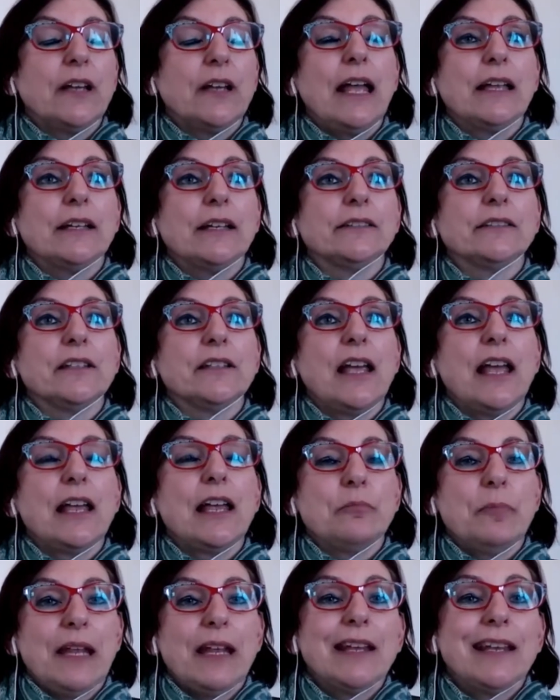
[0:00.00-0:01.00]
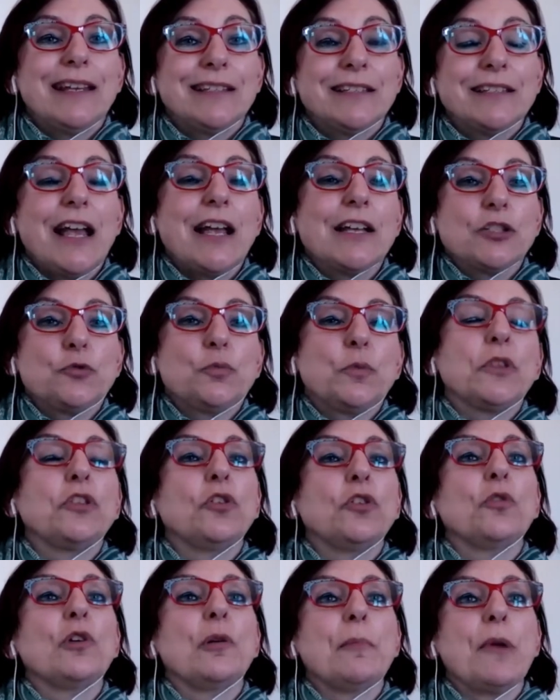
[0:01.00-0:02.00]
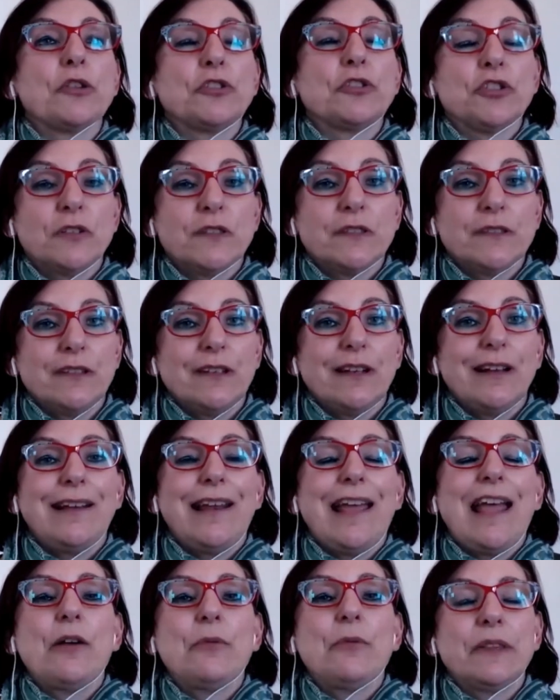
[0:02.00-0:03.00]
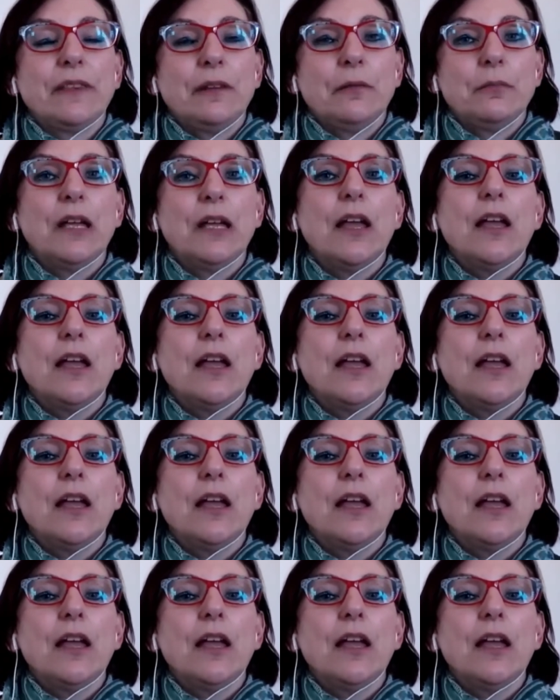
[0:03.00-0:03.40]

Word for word: and and being in touch with your emotions and allowing them